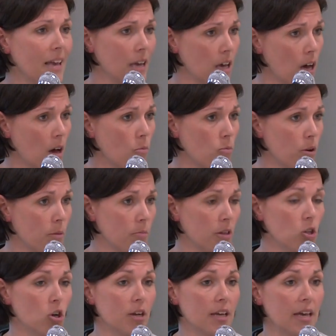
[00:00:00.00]
income we'd be
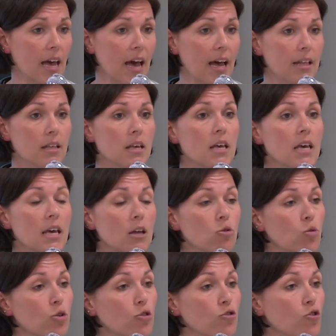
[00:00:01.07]
looking at, in
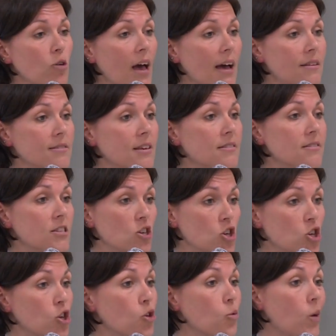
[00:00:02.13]
order to access the
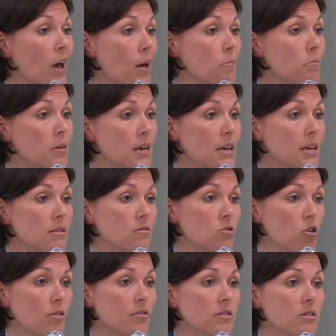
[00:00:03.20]
QMB
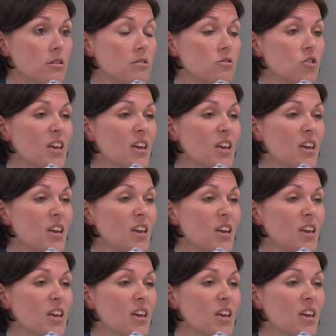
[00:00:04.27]
services,